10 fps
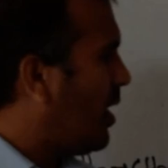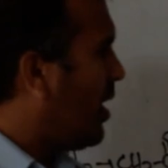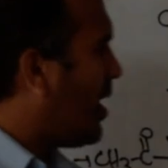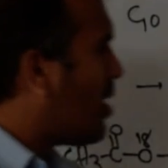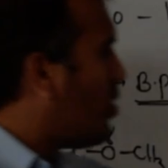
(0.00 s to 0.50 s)

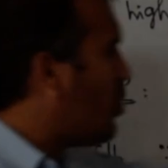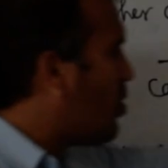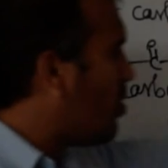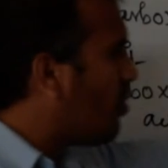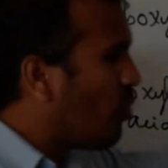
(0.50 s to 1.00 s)
Here no
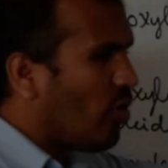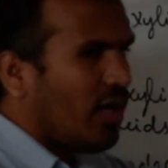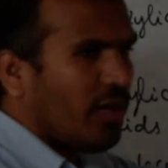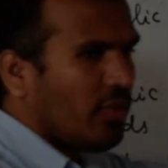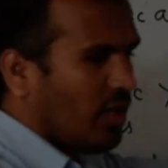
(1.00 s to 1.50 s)

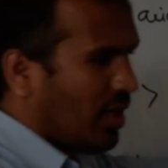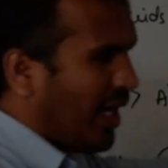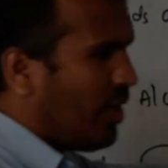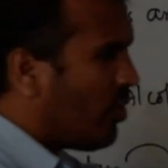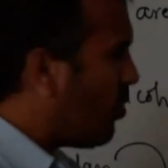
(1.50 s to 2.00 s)
boiling
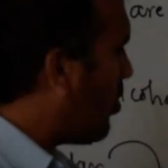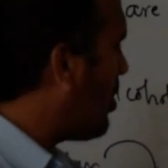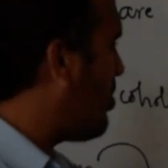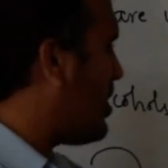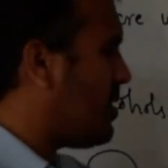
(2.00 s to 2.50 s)
hydrogen
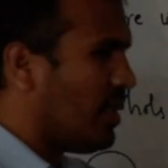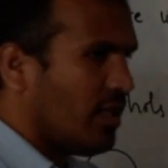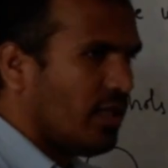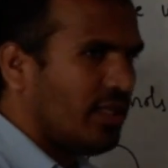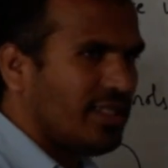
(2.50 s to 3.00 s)
bond present.
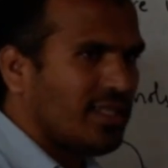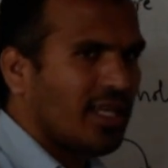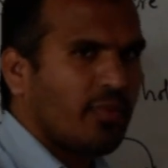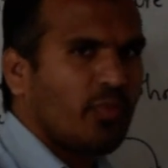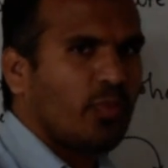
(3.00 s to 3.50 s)
These
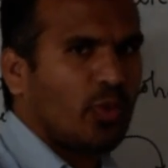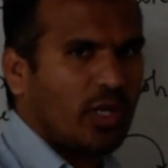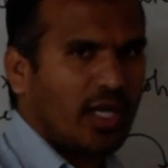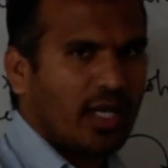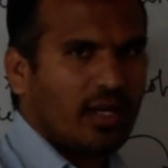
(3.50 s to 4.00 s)
are
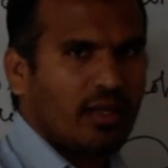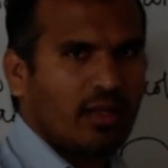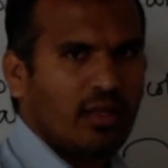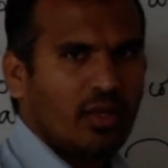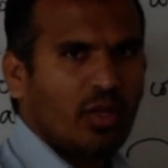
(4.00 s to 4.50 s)
polar.
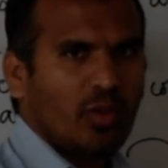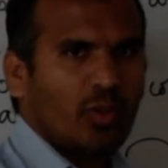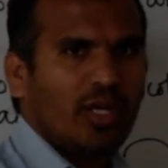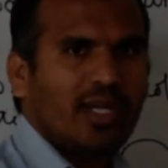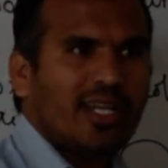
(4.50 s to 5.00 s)

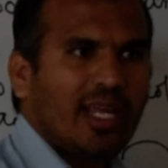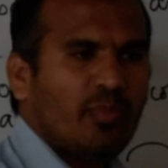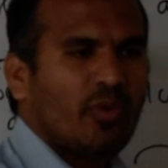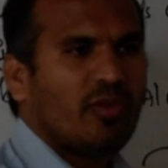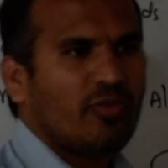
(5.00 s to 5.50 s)
Only
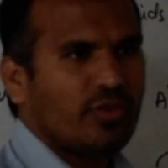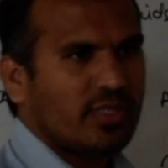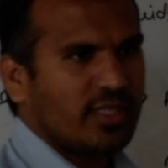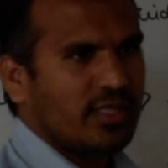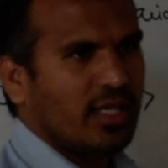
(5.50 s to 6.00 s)
dipole
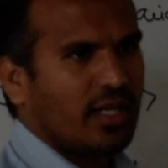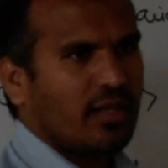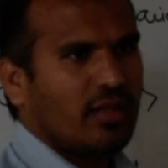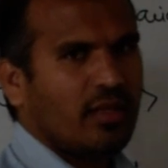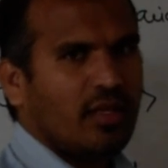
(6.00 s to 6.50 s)
force is there.
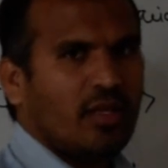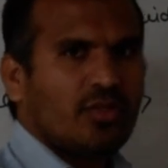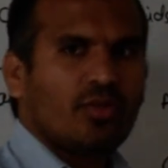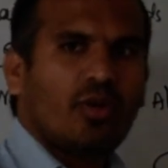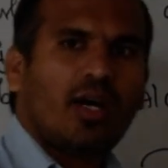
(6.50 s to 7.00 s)

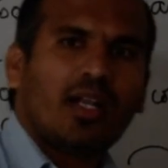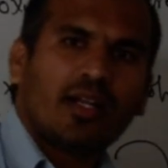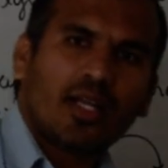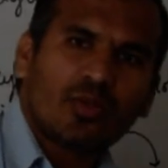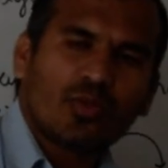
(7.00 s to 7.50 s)
So
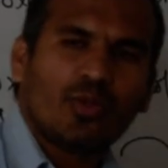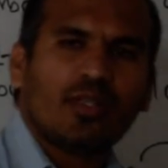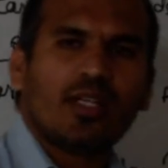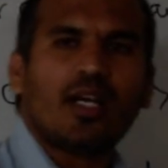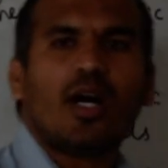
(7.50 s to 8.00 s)
already I told
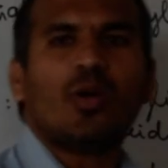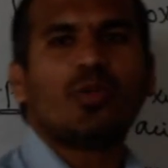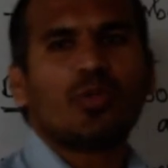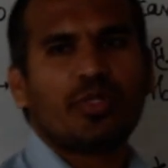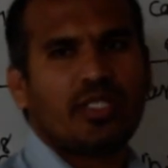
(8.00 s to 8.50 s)
you that how
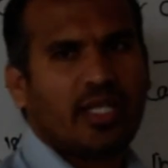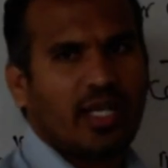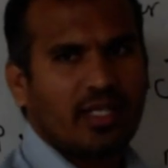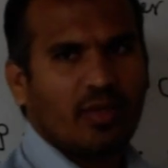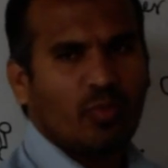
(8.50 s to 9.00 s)
to
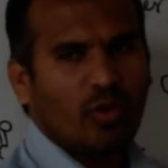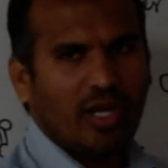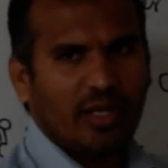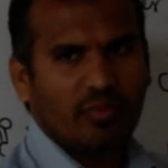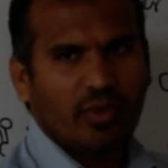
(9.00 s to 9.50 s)
check the
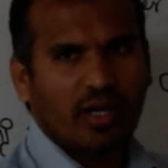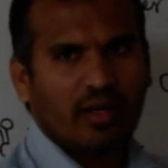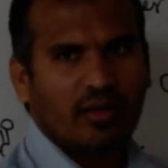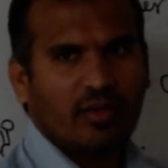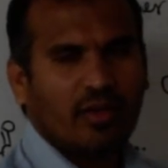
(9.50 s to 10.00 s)
boiling point.
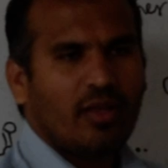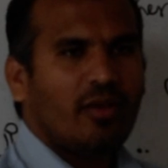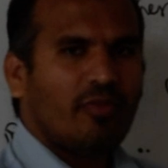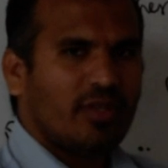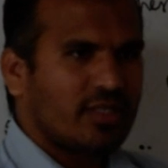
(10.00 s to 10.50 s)

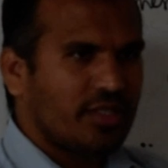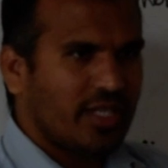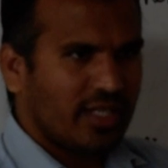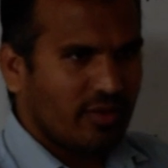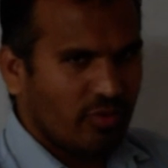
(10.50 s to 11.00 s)
First to
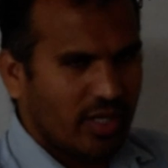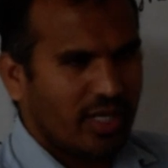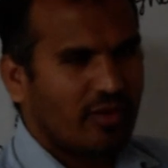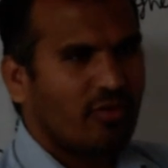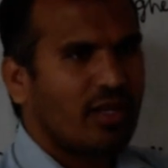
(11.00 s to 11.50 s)
check the van
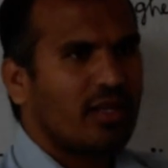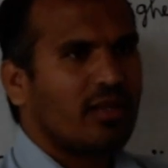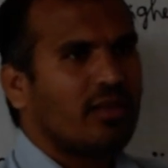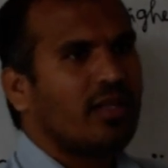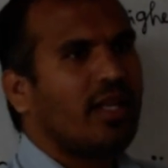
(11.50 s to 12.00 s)
der
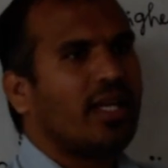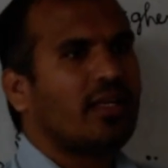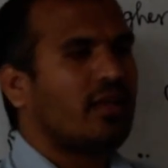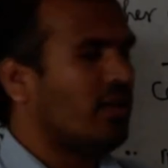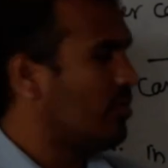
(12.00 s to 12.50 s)
Waals, next